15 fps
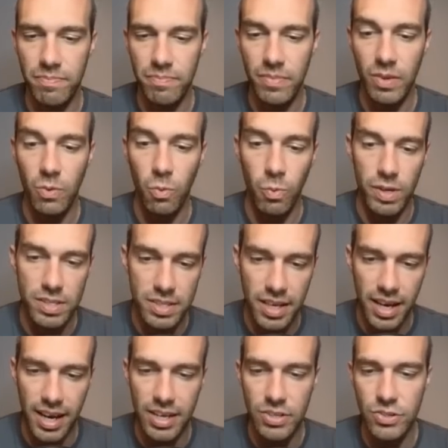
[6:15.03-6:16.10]

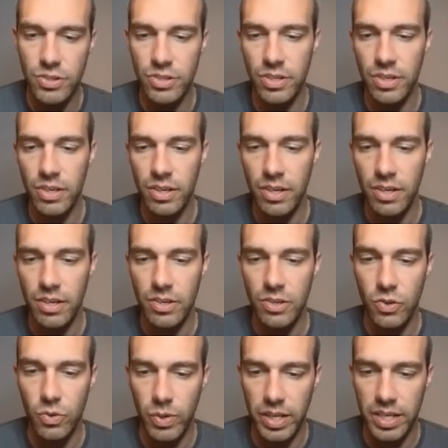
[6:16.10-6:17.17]
Whiscash,
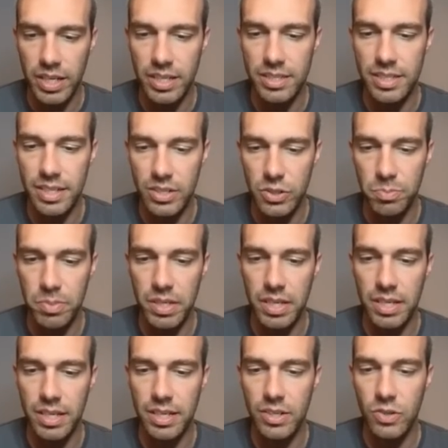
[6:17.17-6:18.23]
Greedent,
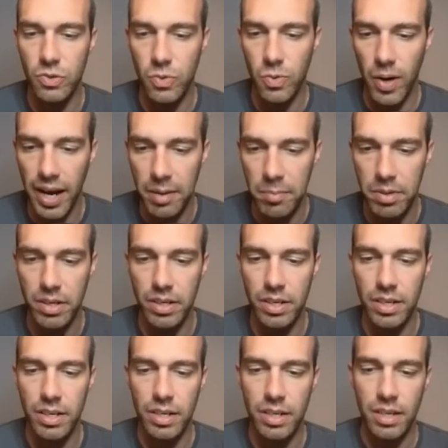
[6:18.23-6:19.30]
Diggersby, Grimer,
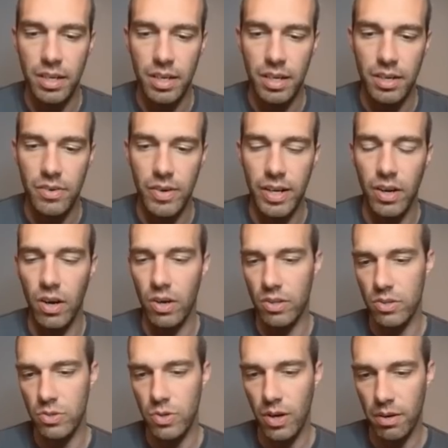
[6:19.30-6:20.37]
right? All
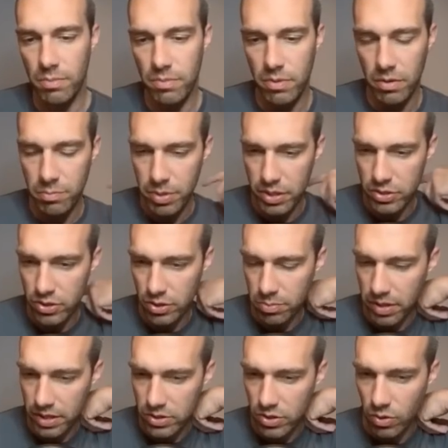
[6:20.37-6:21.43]
those who have a pretty strong
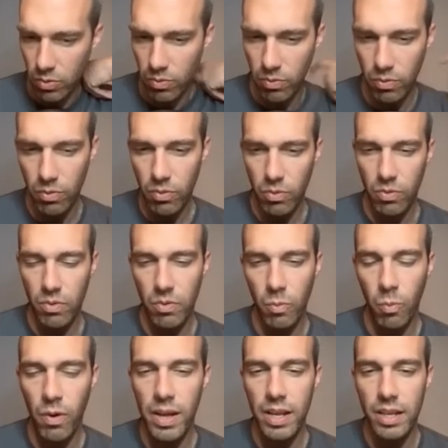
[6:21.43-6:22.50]
play. So
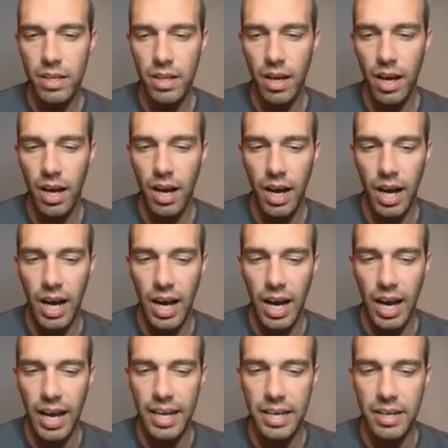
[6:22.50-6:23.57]
what
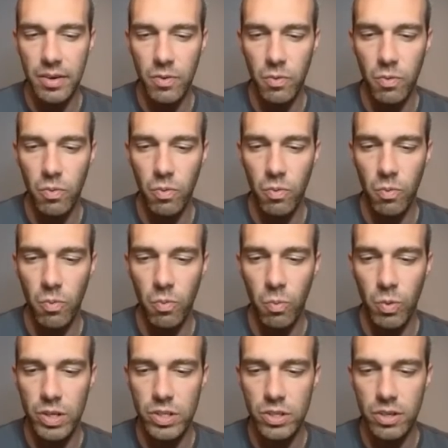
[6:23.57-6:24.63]
I
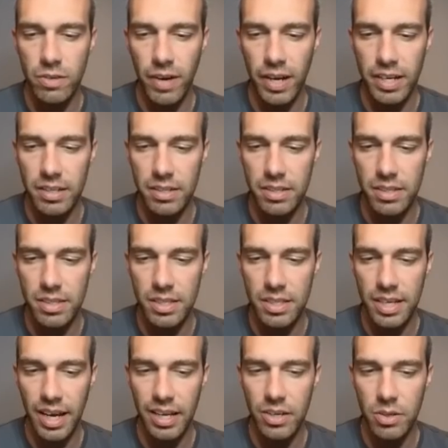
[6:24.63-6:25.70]
would do if I can,
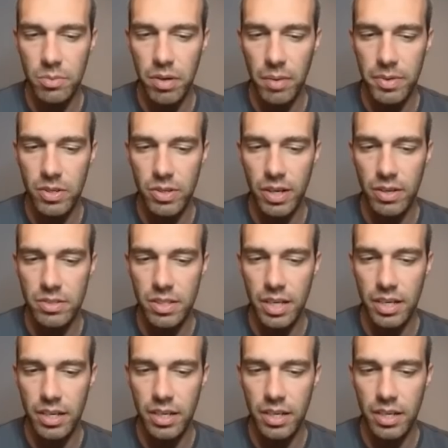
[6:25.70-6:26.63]
you can probably go down to like